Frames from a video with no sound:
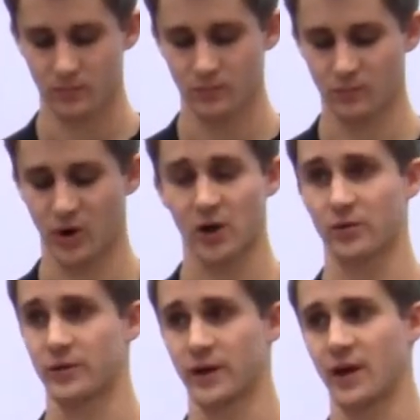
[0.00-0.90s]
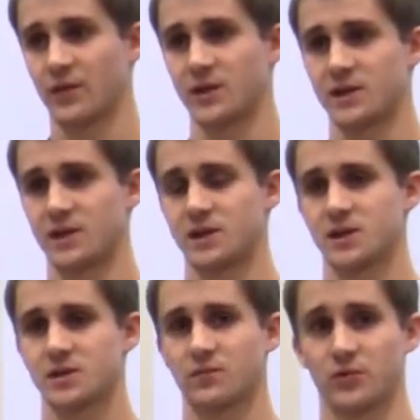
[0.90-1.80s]
bothering
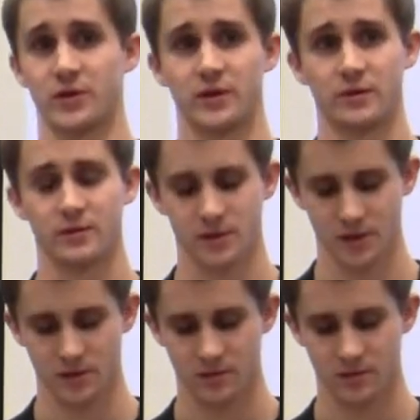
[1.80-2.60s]
ethicists for years.